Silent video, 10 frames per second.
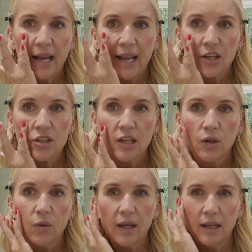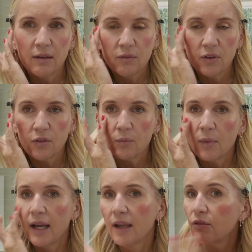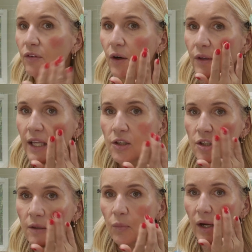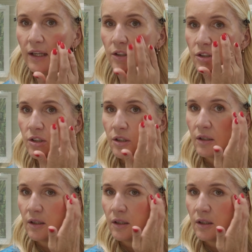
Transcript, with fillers: I actually go in with my foundation brush